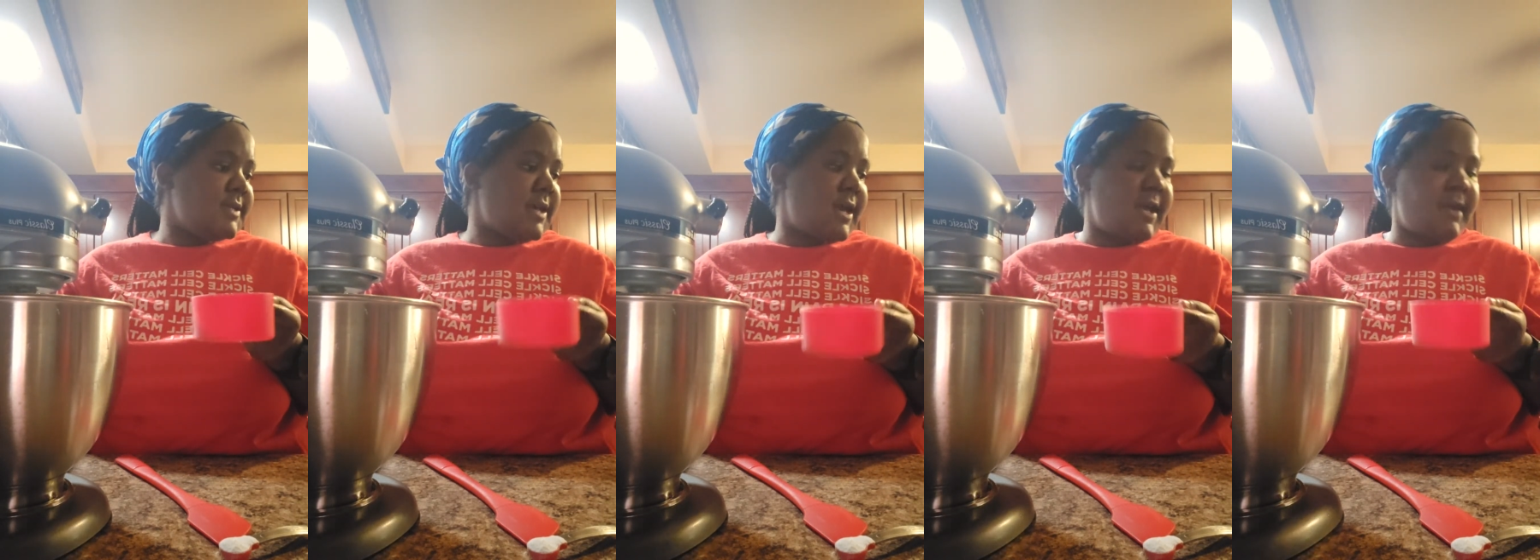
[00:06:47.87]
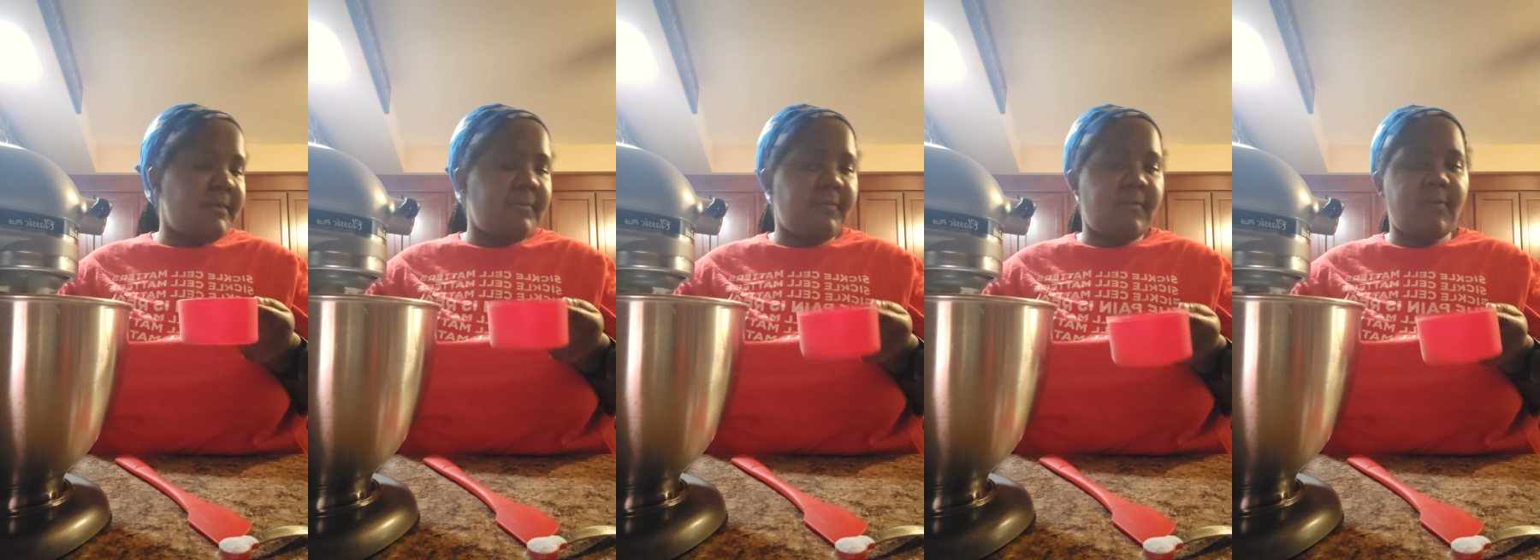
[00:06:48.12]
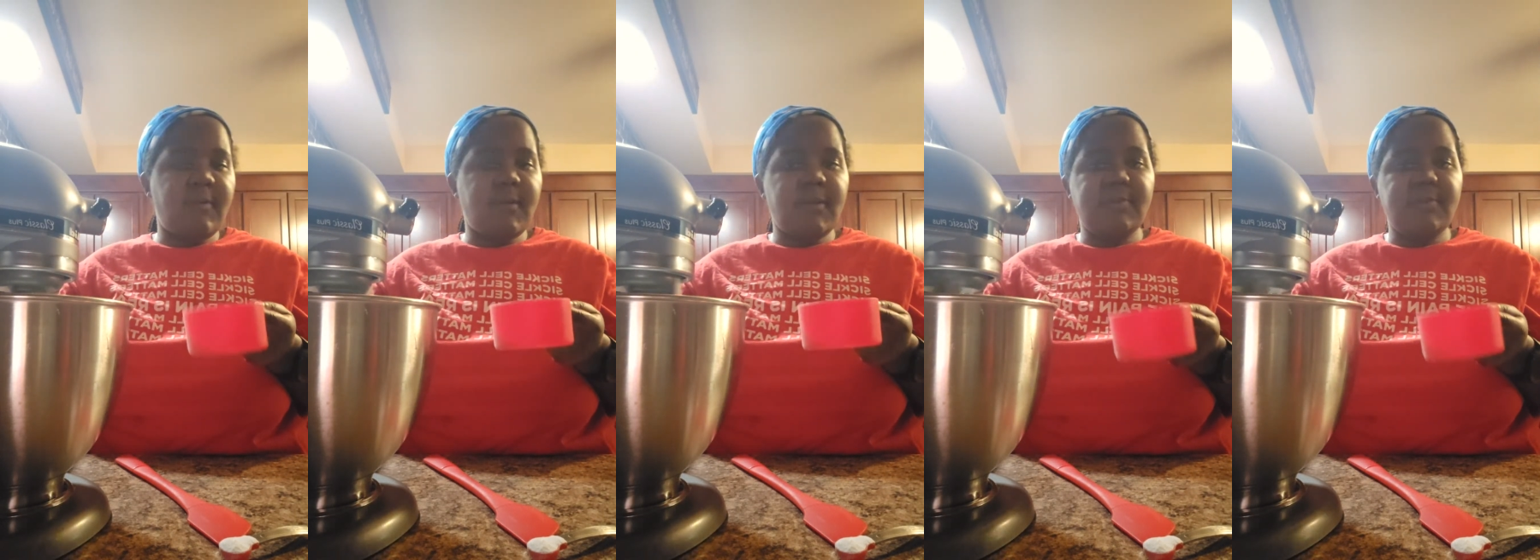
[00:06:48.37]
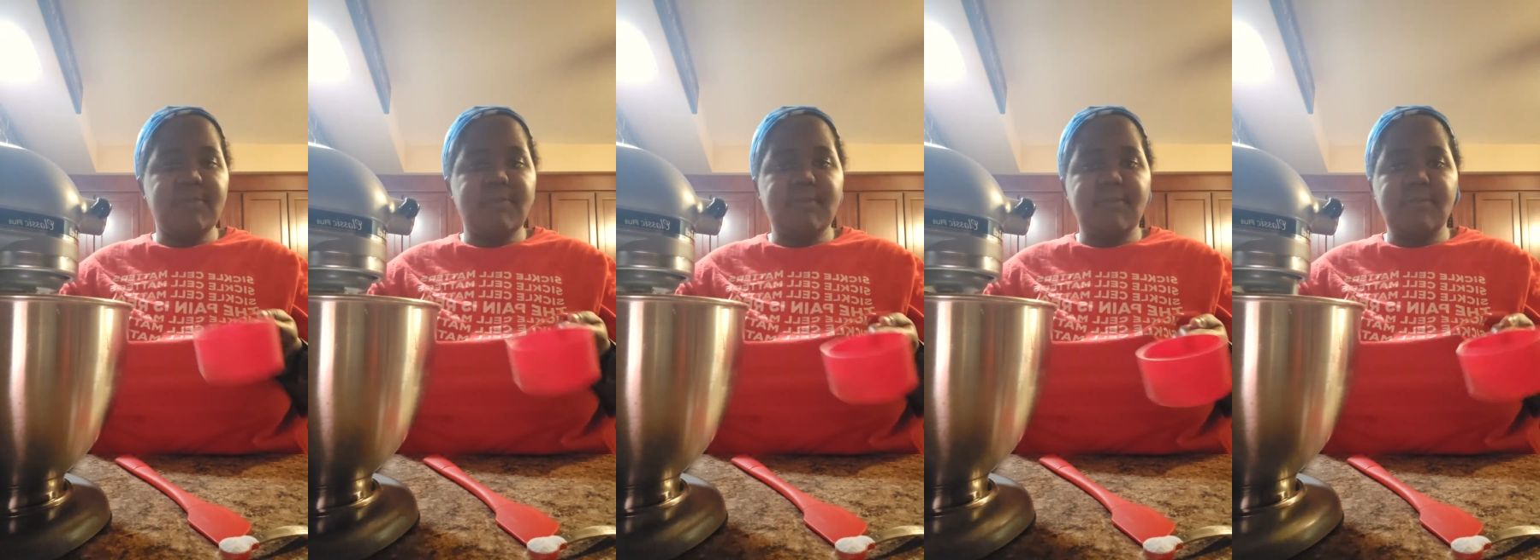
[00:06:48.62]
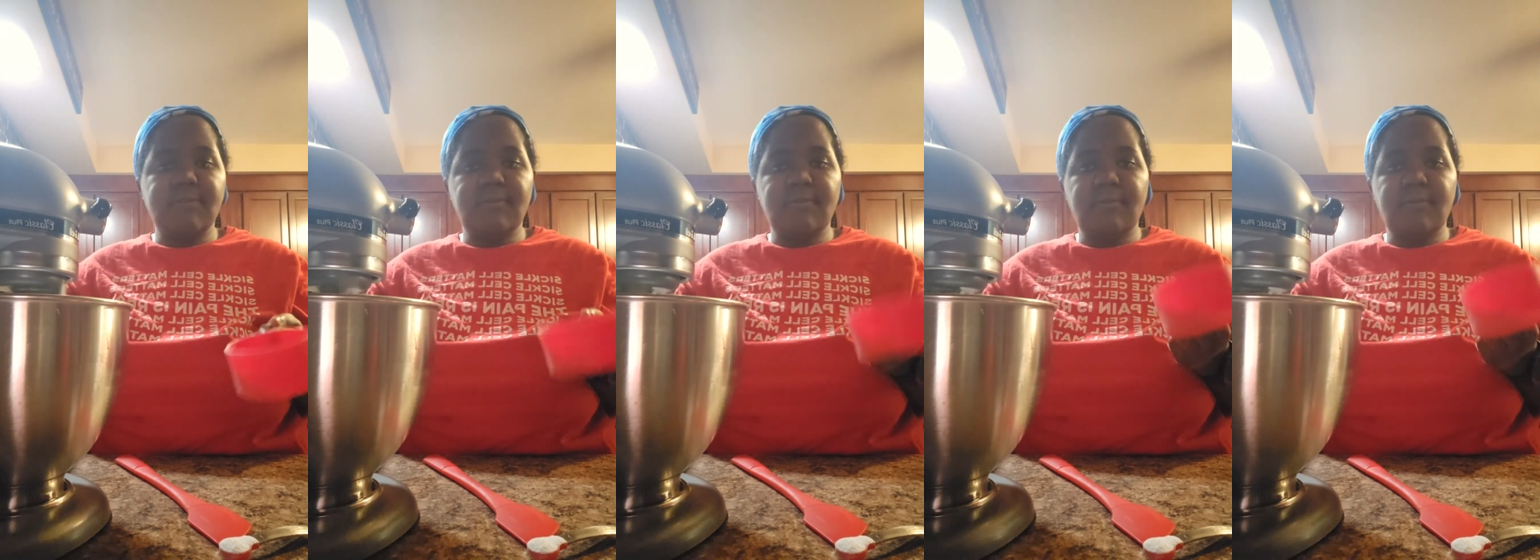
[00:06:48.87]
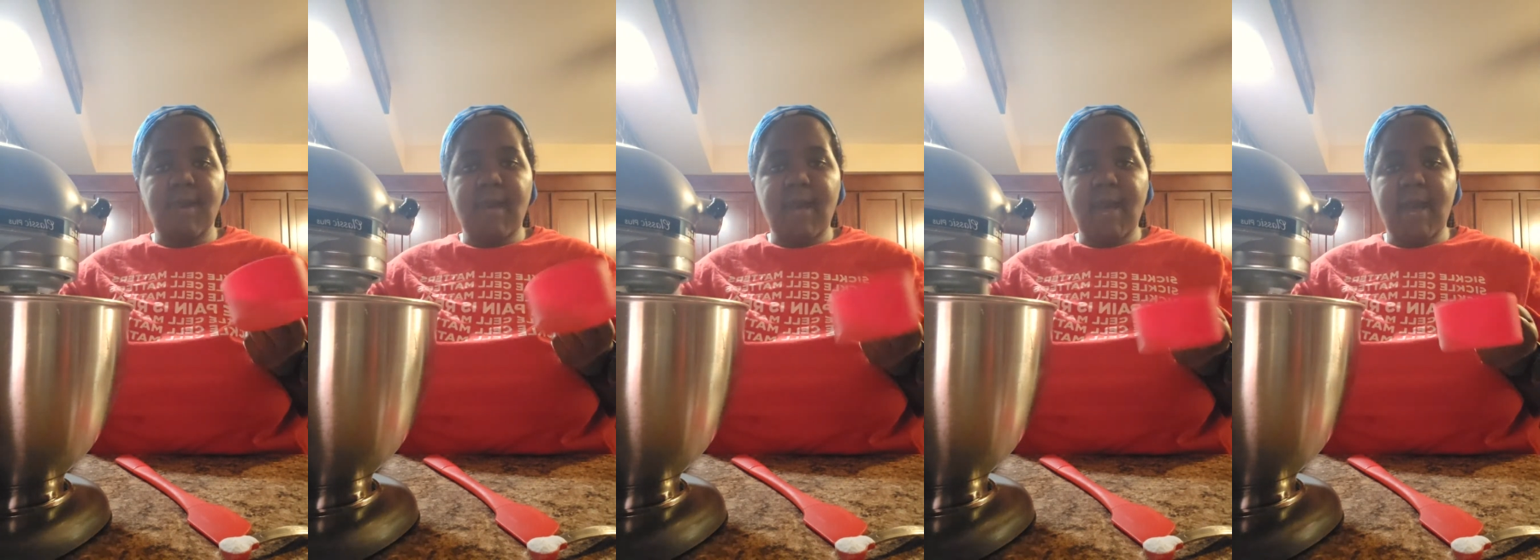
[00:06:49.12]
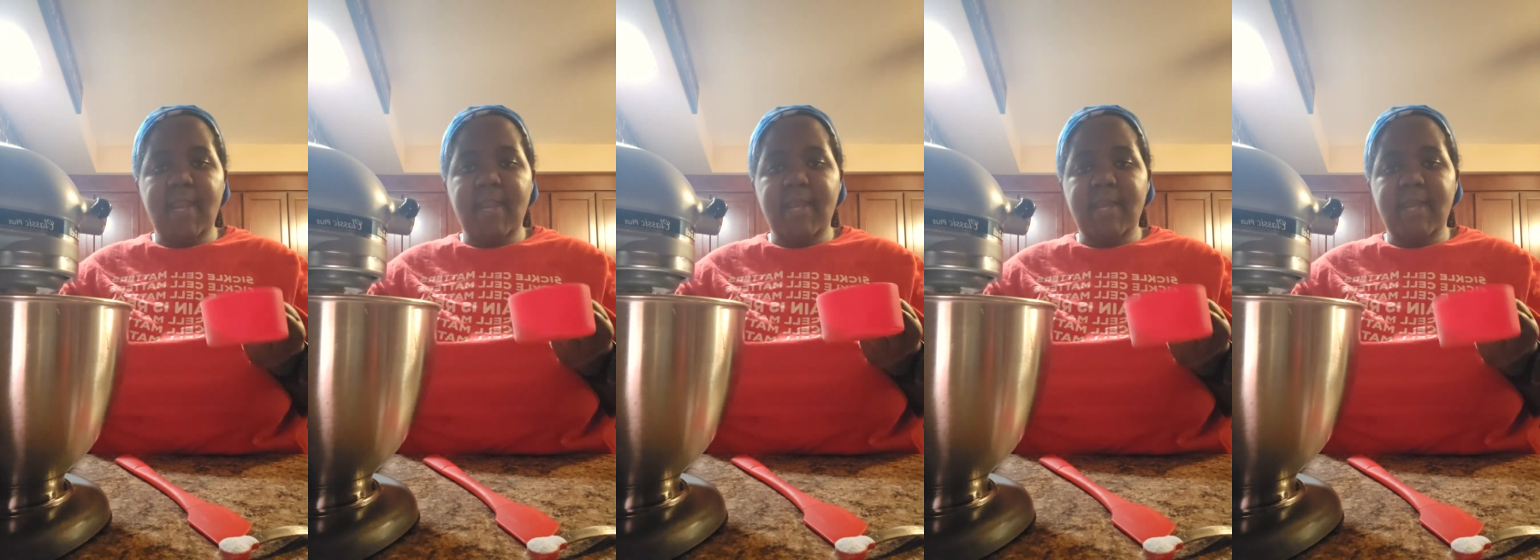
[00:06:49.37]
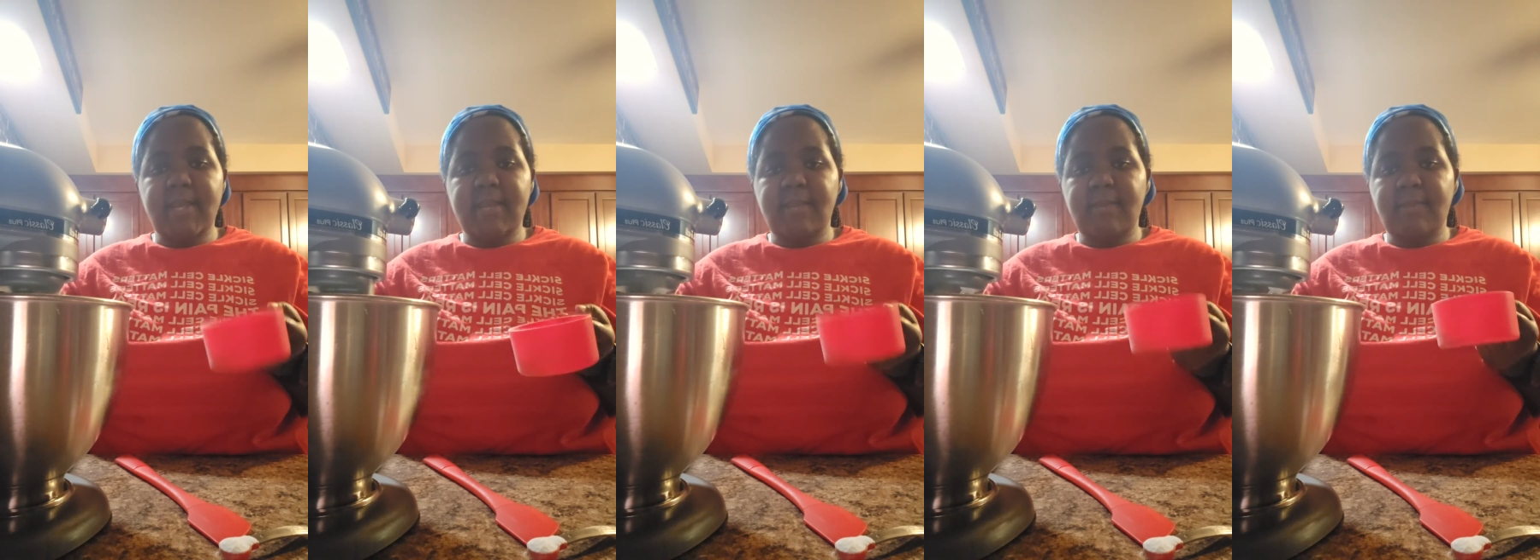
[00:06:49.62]
I am going to add
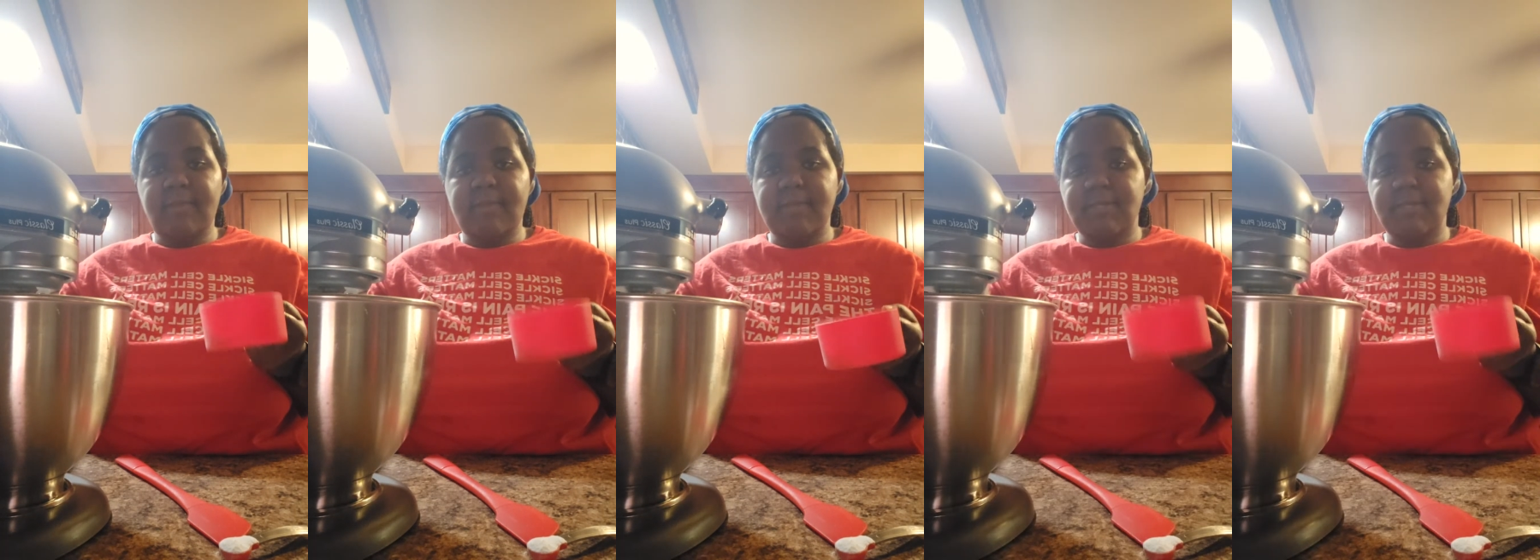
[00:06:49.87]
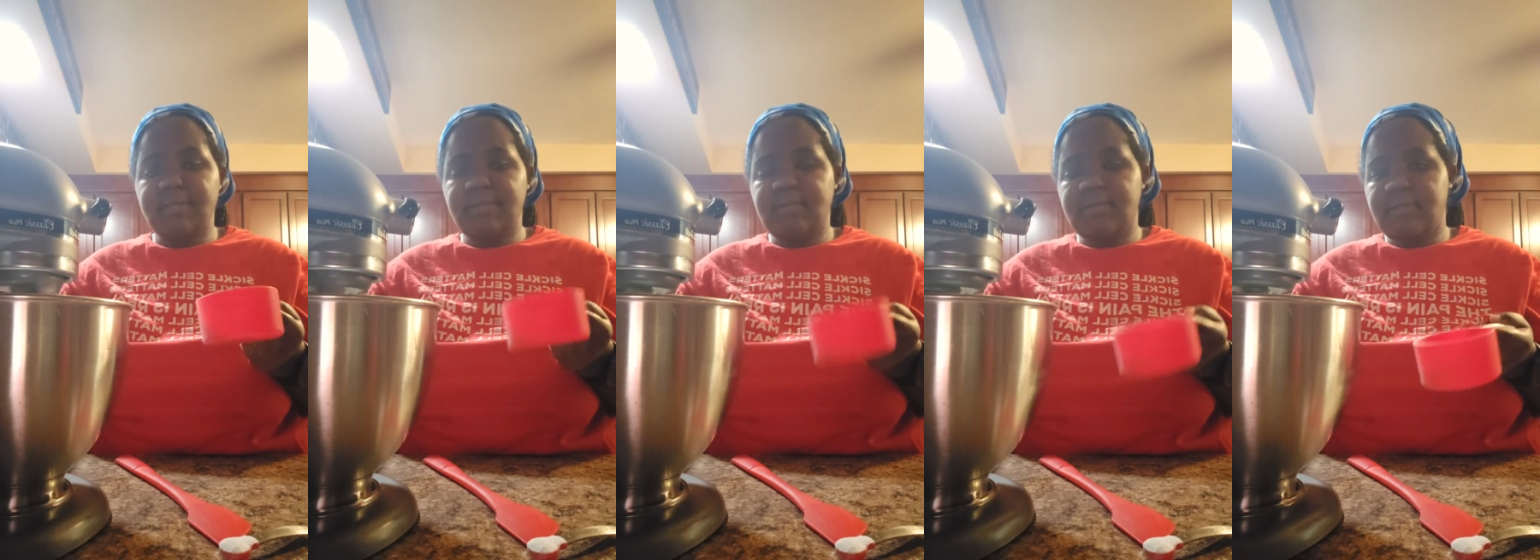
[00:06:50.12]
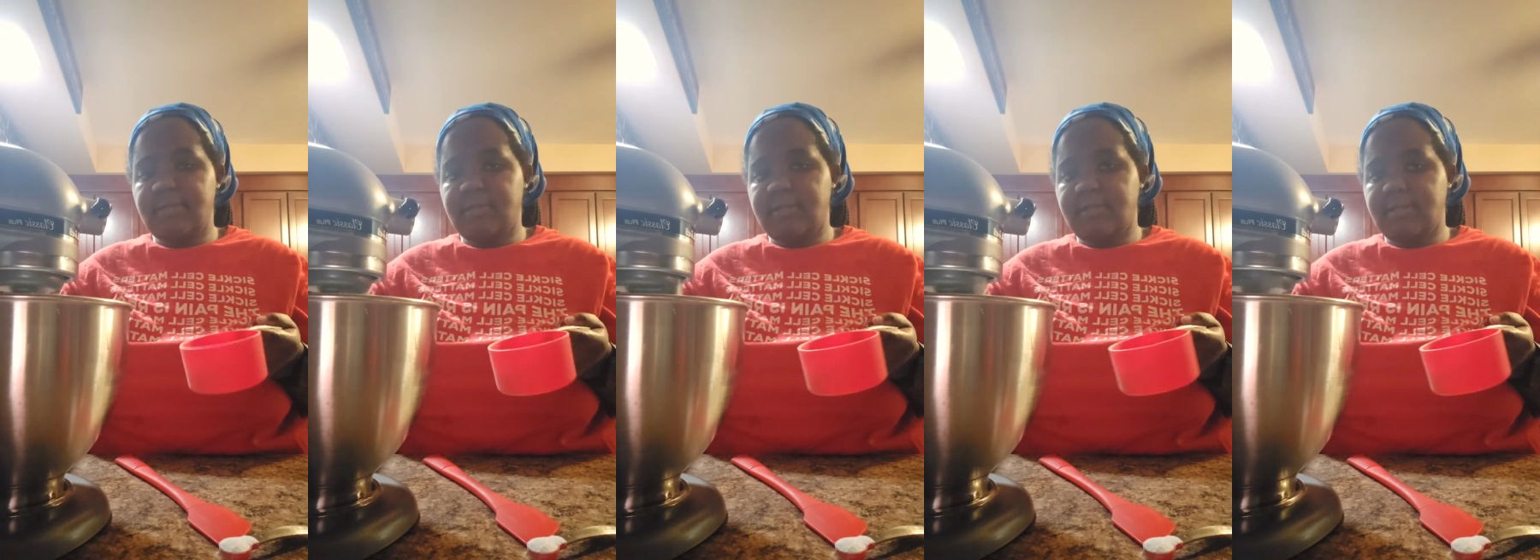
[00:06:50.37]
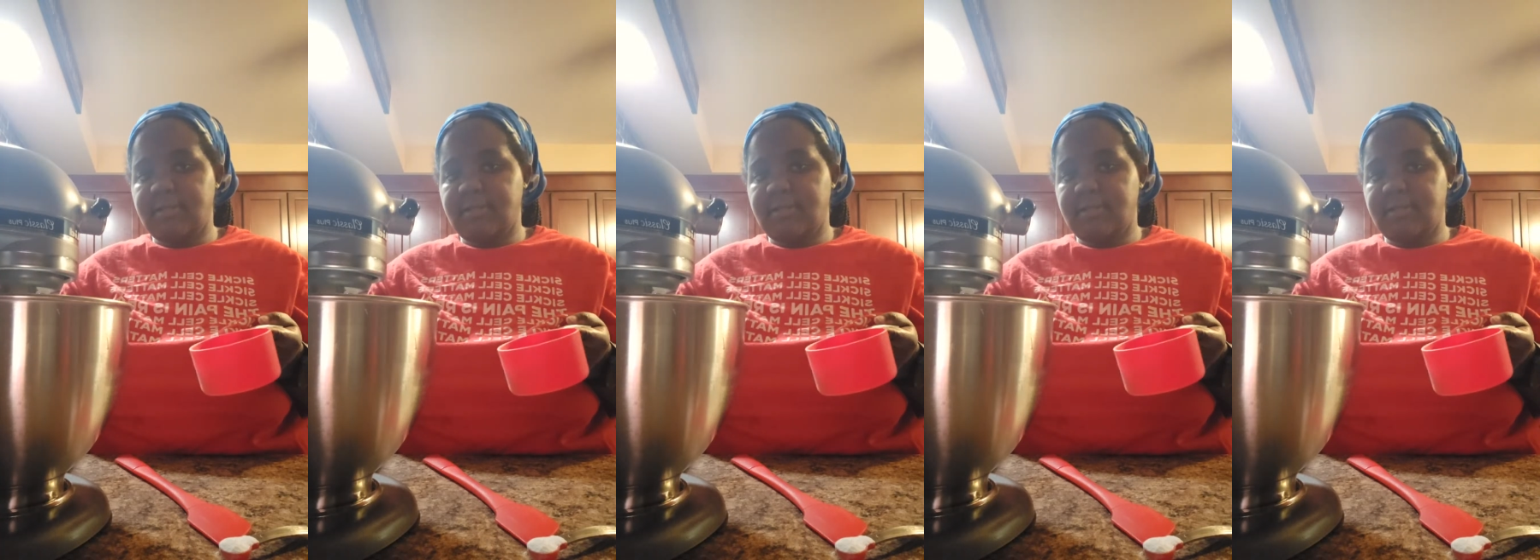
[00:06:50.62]
in the rest of this.